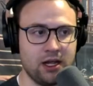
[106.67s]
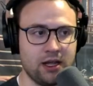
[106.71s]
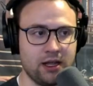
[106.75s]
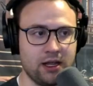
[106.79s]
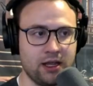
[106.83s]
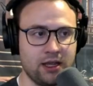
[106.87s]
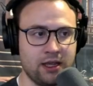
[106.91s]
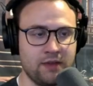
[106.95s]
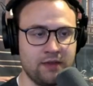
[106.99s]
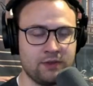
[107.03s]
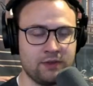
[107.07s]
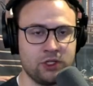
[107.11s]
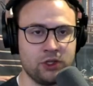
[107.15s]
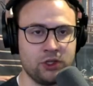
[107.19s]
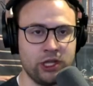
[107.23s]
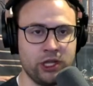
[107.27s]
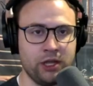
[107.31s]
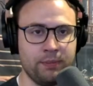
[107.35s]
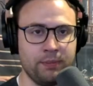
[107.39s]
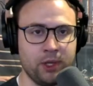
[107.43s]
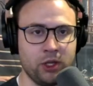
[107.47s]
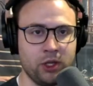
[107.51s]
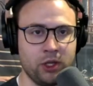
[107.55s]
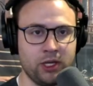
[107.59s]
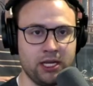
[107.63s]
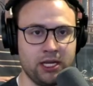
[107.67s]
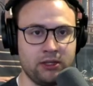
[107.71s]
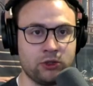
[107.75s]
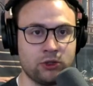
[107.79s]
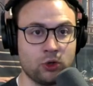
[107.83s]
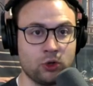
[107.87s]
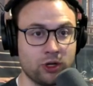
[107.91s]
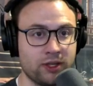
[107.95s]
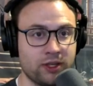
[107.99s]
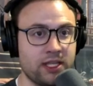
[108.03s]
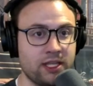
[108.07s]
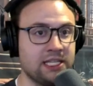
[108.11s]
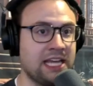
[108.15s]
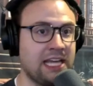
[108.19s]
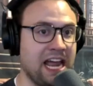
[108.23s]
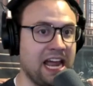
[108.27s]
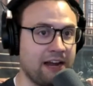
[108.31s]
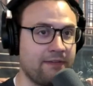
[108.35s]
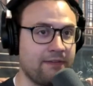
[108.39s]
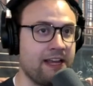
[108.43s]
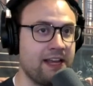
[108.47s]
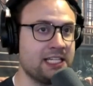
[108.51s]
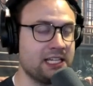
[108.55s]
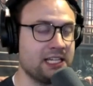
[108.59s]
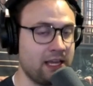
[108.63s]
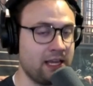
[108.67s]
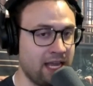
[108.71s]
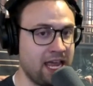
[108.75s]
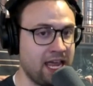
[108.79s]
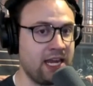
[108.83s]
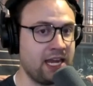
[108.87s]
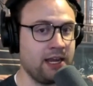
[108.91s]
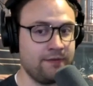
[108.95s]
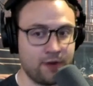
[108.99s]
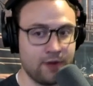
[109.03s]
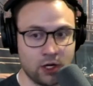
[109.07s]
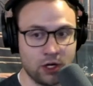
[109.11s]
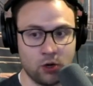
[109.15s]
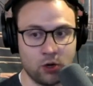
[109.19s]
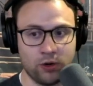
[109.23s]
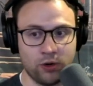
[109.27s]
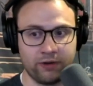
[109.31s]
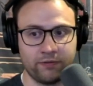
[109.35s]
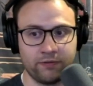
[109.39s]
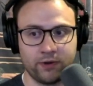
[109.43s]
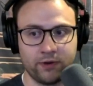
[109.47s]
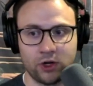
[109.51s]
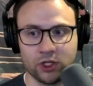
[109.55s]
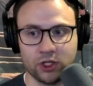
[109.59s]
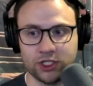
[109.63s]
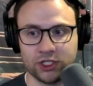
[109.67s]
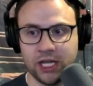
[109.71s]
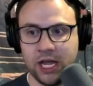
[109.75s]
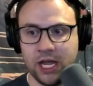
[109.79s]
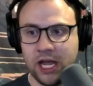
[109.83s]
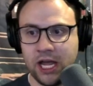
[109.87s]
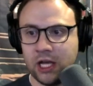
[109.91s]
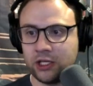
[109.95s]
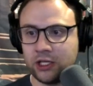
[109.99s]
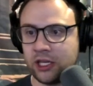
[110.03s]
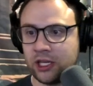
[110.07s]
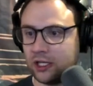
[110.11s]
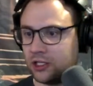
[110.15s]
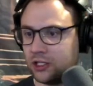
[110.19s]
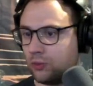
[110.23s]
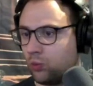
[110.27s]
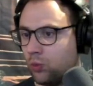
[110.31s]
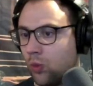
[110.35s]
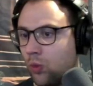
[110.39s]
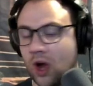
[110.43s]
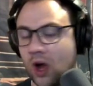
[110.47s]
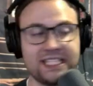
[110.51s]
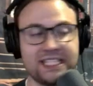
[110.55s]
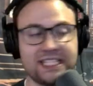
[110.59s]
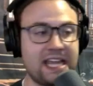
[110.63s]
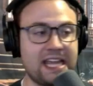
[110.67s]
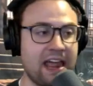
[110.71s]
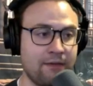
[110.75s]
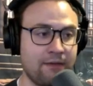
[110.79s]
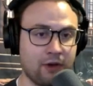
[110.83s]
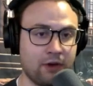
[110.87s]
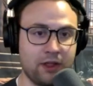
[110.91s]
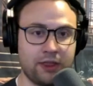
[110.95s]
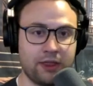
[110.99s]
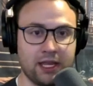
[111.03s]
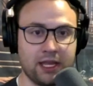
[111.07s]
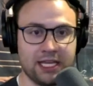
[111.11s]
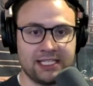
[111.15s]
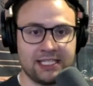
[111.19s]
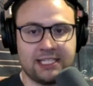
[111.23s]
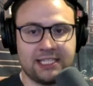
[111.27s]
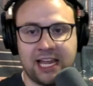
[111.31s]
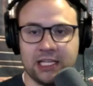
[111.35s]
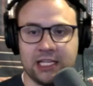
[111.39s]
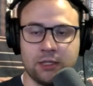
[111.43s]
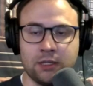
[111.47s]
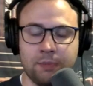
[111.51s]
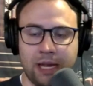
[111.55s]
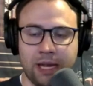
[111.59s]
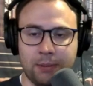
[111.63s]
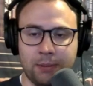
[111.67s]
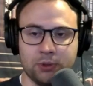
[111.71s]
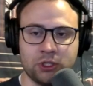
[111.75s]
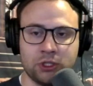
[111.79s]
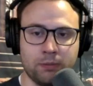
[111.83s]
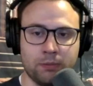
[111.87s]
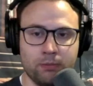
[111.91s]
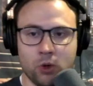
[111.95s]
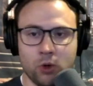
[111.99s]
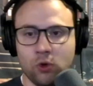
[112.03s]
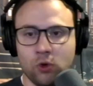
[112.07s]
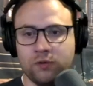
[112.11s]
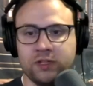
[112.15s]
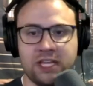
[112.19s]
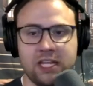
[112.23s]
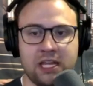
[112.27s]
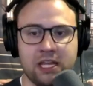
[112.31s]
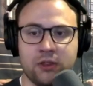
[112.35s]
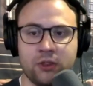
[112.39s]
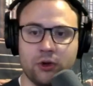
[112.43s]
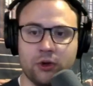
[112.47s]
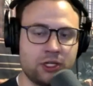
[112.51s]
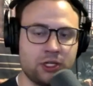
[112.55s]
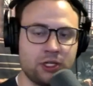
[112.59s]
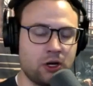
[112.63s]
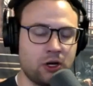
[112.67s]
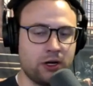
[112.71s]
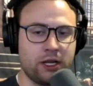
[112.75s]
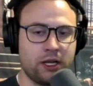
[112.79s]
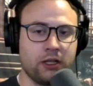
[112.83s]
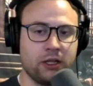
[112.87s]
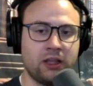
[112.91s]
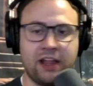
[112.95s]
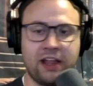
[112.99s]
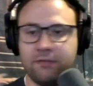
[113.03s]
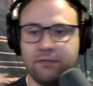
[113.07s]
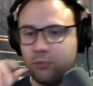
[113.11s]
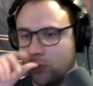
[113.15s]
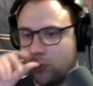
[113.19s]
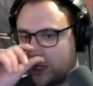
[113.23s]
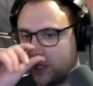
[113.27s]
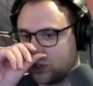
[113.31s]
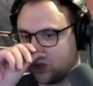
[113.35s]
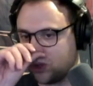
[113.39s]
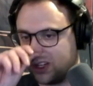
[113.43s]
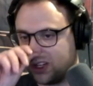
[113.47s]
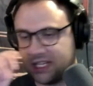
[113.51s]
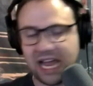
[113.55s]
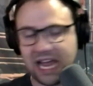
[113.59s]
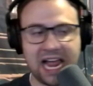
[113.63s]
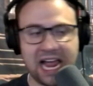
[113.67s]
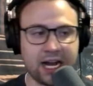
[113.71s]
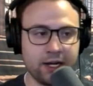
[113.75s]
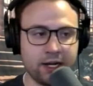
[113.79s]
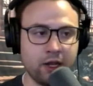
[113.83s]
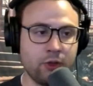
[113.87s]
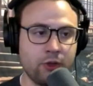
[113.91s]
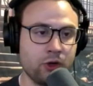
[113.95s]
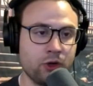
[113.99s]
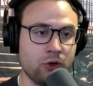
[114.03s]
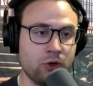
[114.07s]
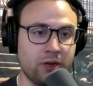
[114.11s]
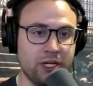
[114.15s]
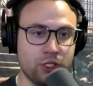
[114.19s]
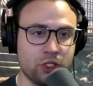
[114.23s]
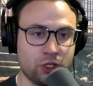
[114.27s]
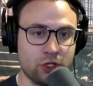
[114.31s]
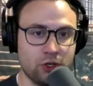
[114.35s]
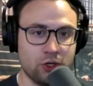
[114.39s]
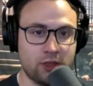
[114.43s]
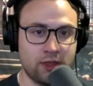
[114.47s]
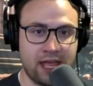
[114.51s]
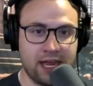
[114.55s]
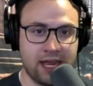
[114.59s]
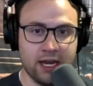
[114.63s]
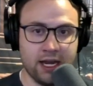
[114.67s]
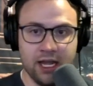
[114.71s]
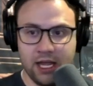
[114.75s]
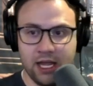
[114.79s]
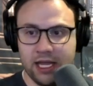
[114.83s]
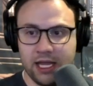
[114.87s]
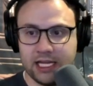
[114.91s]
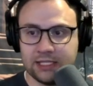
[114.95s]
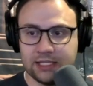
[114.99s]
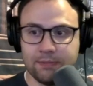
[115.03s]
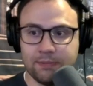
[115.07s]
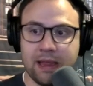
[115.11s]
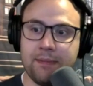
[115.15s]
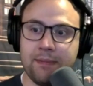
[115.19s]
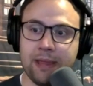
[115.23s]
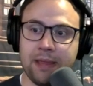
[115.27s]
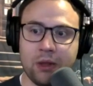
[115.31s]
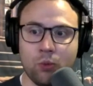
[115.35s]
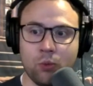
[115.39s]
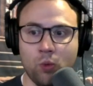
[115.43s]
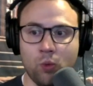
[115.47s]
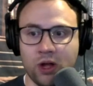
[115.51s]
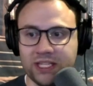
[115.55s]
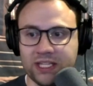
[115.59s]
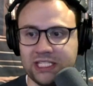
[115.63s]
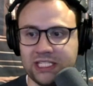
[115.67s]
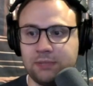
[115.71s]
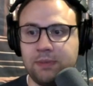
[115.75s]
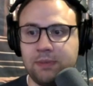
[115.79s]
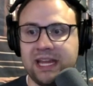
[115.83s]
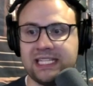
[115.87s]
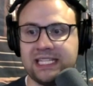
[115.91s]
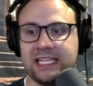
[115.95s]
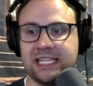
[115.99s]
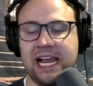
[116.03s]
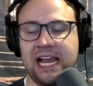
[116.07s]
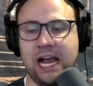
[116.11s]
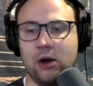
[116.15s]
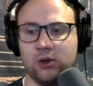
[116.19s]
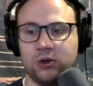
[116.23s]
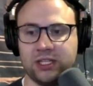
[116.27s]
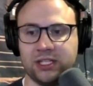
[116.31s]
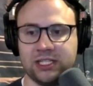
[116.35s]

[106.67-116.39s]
gives you the ability during the attack phase, again, if you're going first, to once everything is set to be able to move to either target life points or attack another creature that is maybe one space out.